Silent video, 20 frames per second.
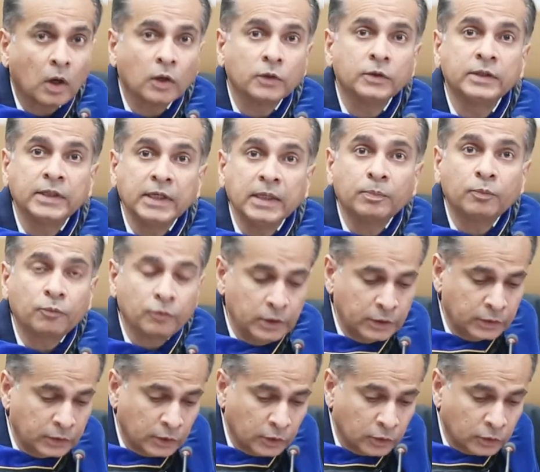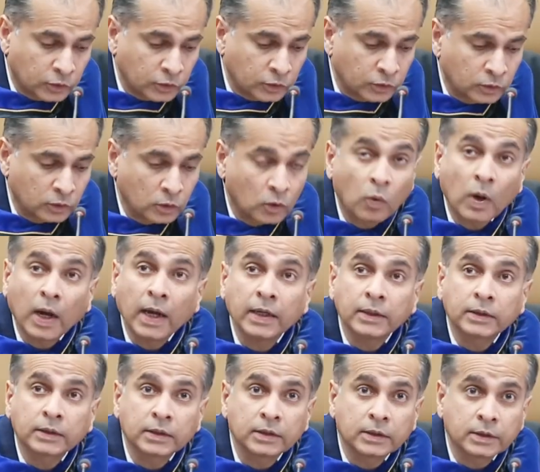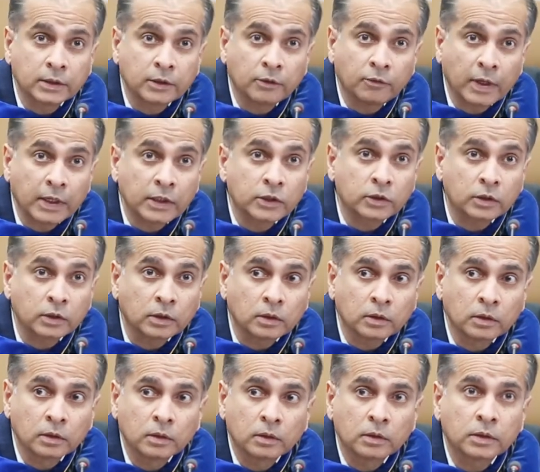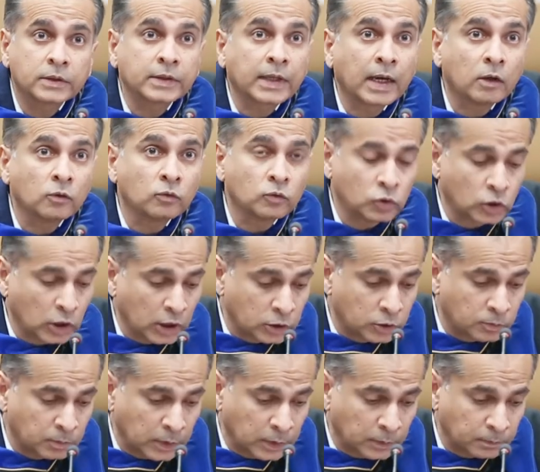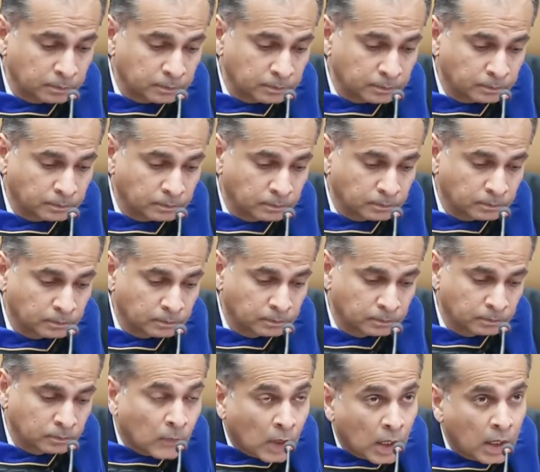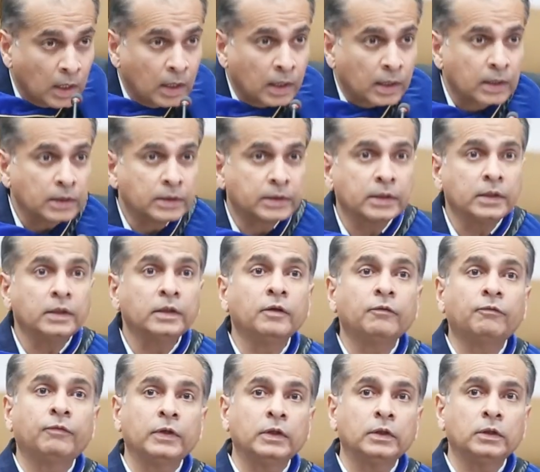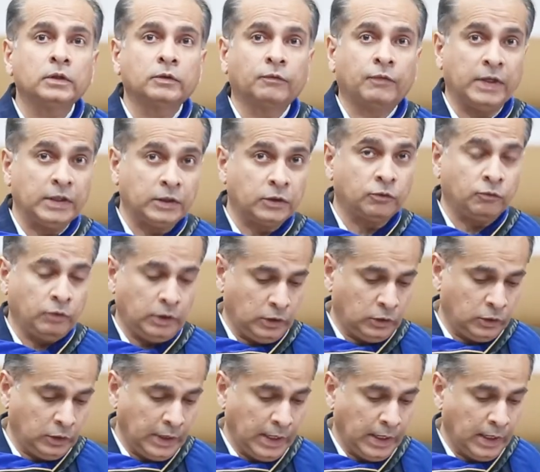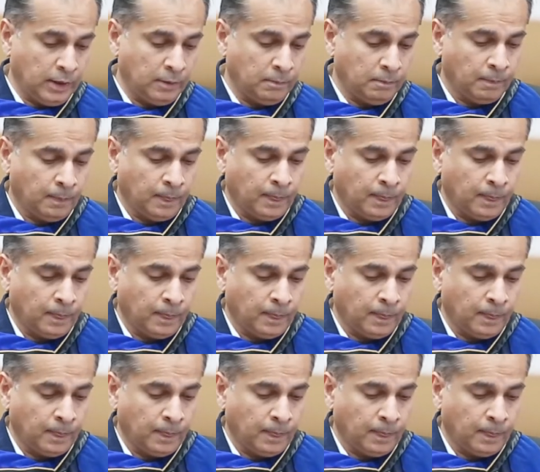on deep research, quiet consideration, sound judgment. Consider the field of history today,